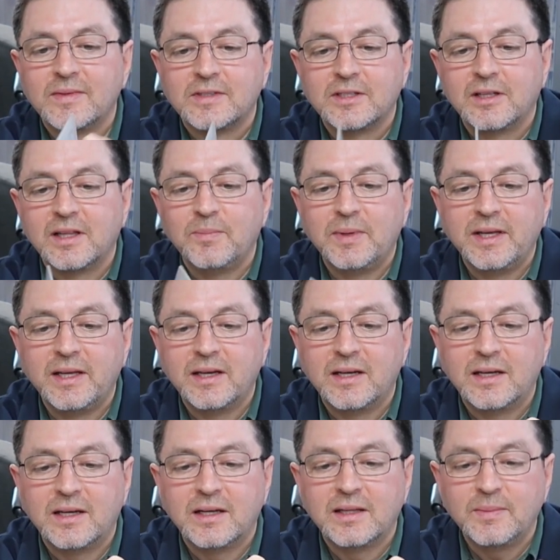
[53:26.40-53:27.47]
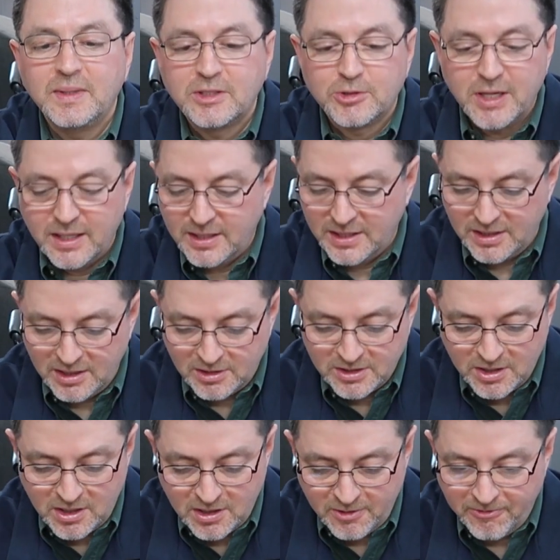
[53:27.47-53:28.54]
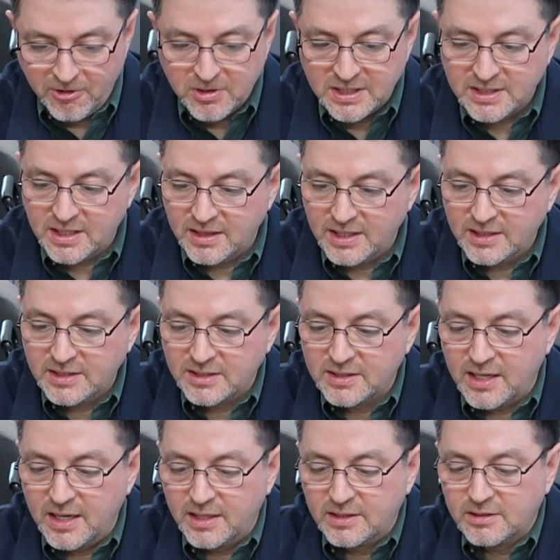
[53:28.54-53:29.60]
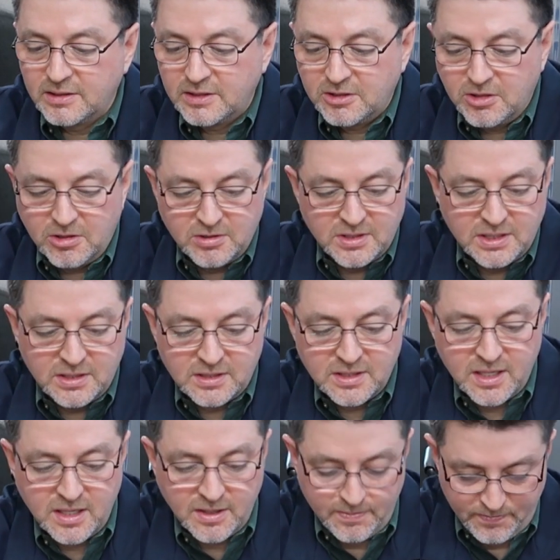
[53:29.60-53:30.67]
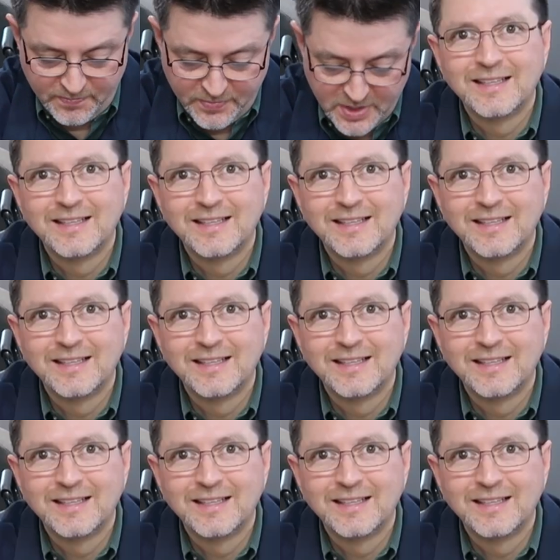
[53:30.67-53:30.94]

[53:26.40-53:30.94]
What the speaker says: So let me try this. So I'll focus on this side. So let's close this up.